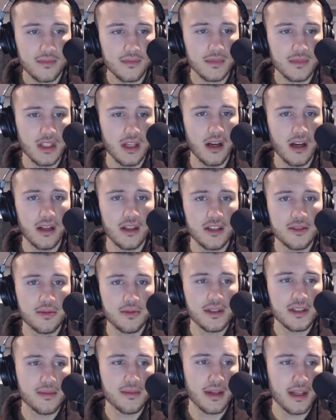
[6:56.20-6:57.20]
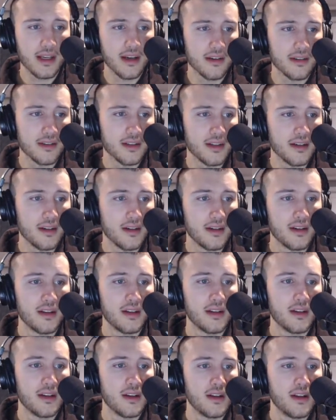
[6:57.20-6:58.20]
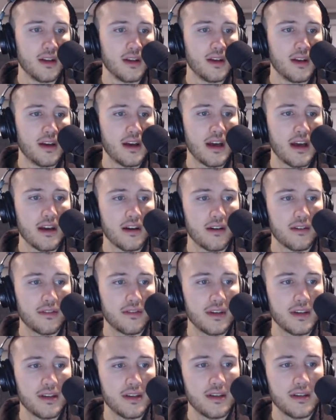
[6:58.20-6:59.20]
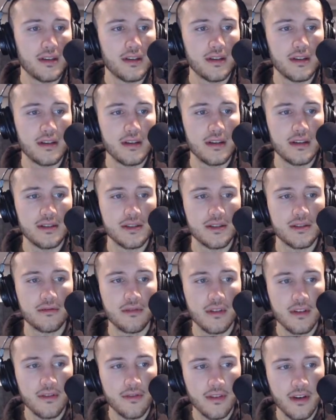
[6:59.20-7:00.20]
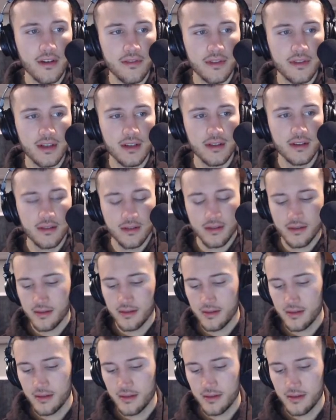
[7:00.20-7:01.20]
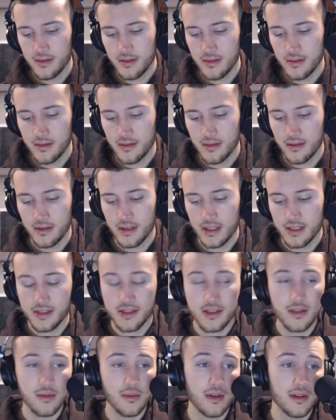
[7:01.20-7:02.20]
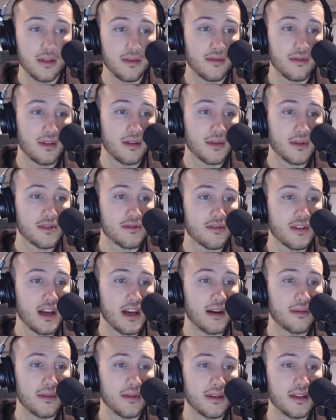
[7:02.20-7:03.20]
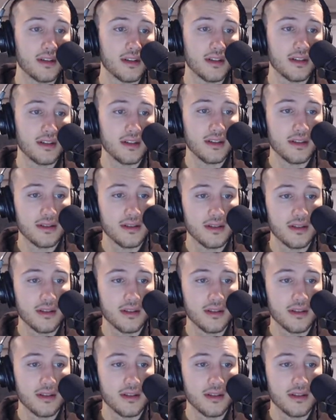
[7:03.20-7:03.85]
All right, let's put this in my calculator. ARV is 350. Let's see how much rehab we think it needs.